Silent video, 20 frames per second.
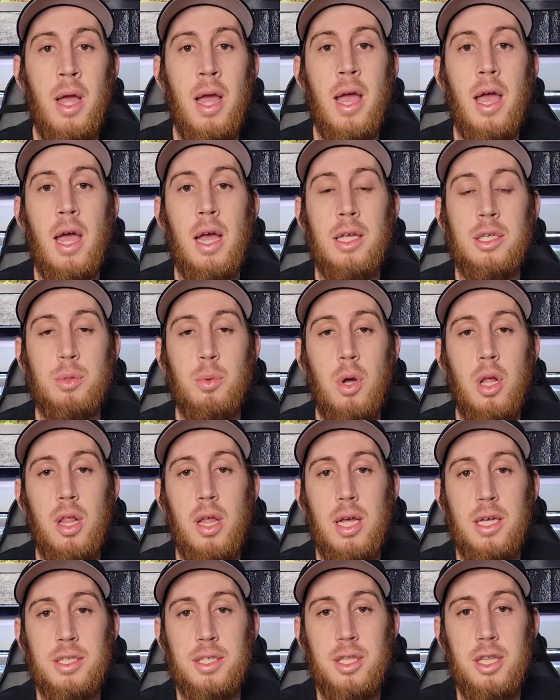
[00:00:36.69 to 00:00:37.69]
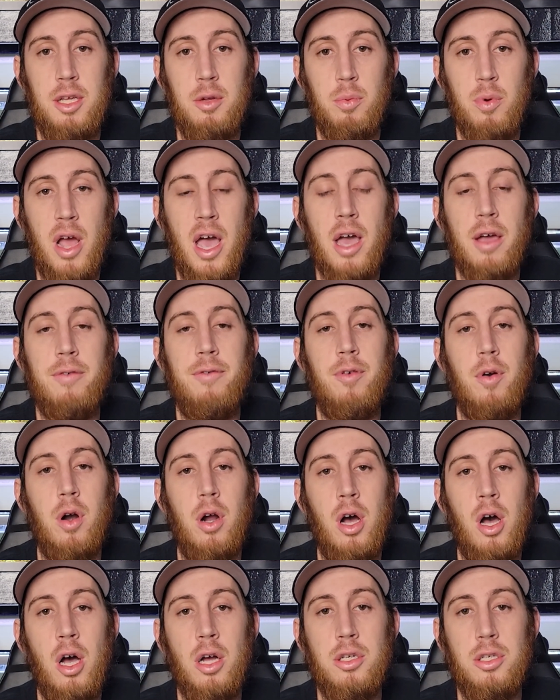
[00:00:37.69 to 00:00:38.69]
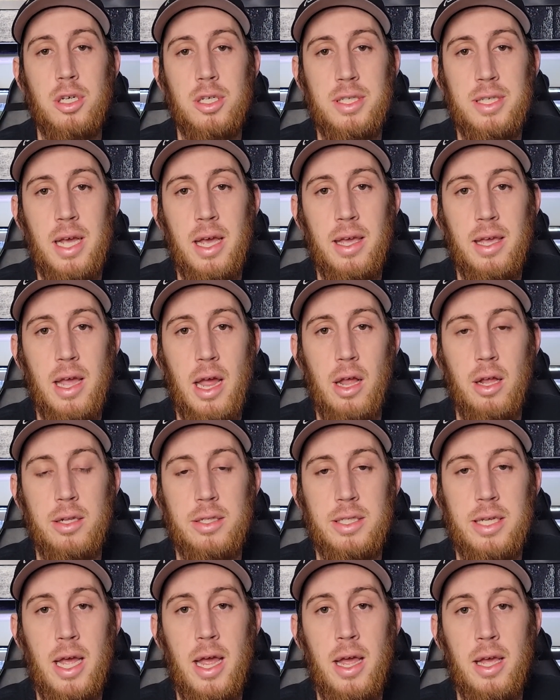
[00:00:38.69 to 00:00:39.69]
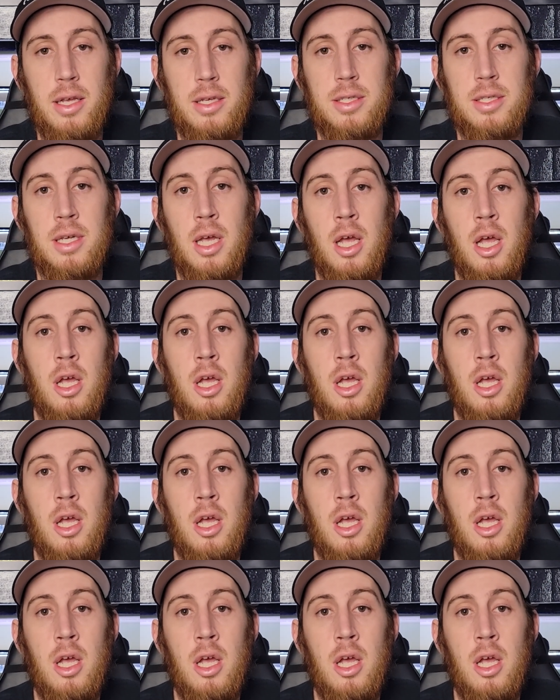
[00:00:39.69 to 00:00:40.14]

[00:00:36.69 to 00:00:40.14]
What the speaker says: as well as the rack for 110-gallon tanks.